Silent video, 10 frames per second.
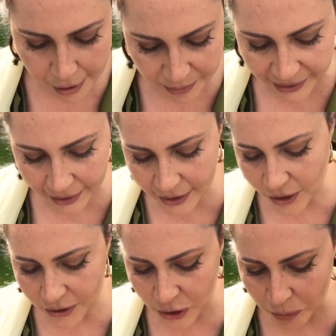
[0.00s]
Beginnings
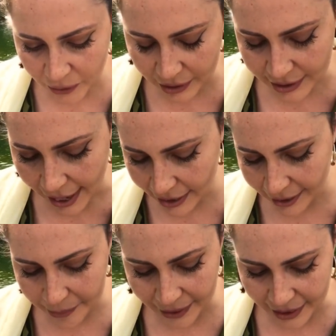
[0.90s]
are super
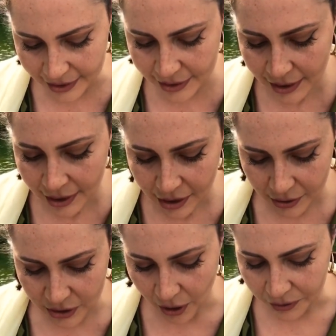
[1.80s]
exciting because
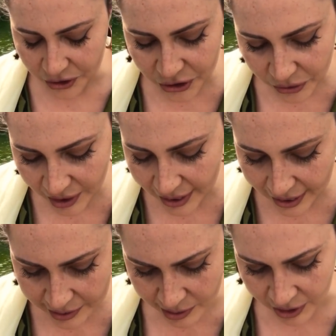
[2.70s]
there's all this
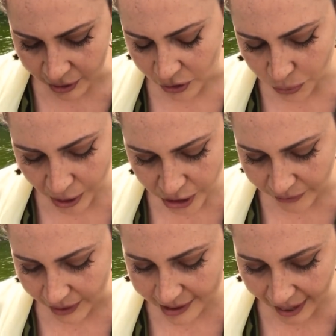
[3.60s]
newness, there's like this rush of
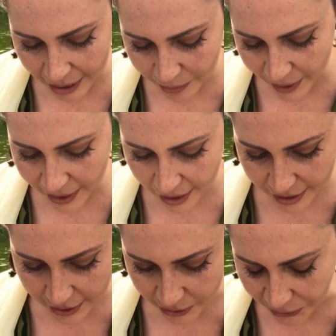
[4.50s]
excitement,
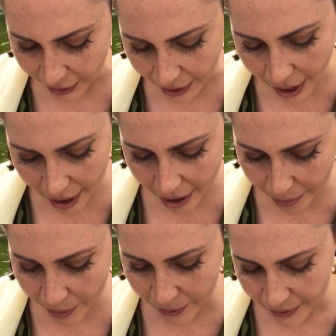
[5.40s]
things are looking up,